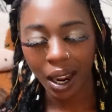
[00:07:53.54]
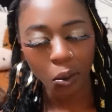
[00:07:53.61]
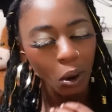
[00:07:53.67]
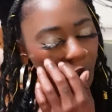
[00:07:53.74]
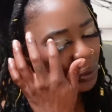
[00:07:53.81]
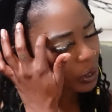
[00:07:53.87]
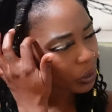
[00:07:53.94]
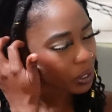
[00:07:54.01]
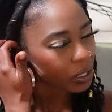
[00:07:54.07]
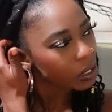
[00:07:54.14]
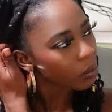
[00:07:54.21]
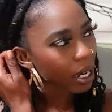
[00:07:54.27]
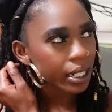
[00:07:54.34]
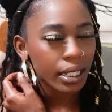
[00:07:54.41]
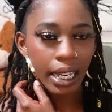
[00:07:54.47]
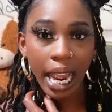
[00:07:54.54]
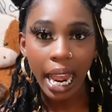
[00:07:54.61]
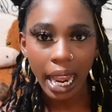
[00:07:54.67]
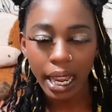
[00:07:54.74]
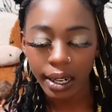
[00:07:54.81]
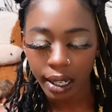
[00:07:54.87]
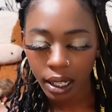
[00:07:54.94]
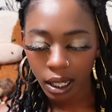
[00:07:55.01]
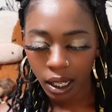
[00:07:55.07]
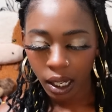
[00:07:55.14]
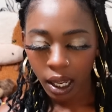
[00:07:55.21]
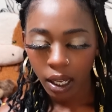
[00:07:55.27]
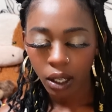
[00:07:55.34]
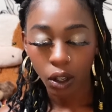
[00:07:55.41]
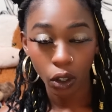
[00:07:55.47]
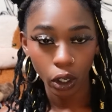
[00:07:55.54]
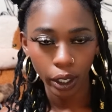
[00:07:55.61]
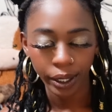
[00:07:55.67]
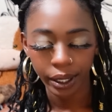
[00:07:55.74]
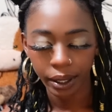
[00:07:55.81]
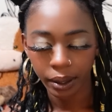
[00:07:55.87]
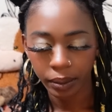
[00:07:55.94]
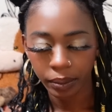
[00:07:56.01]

I won't do this to my dad. Good.